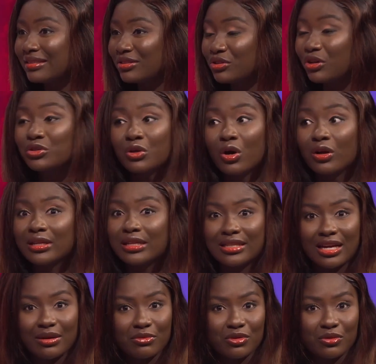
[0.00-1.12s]
Not all the
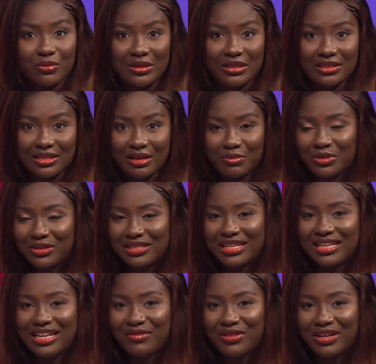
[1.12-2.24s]
time, though, please. I'm not
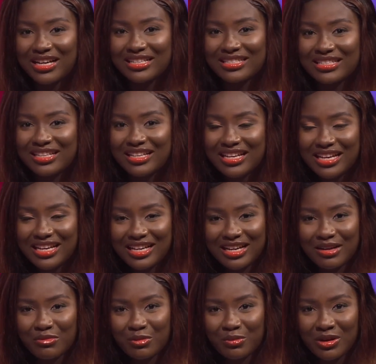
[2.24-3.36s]
saying every cancer
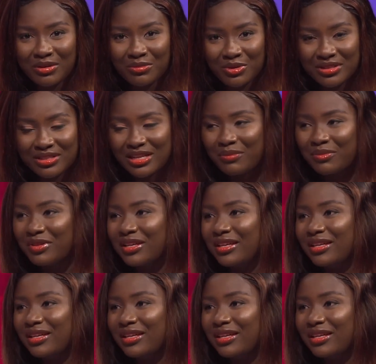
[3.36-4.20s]
can be blamed on something.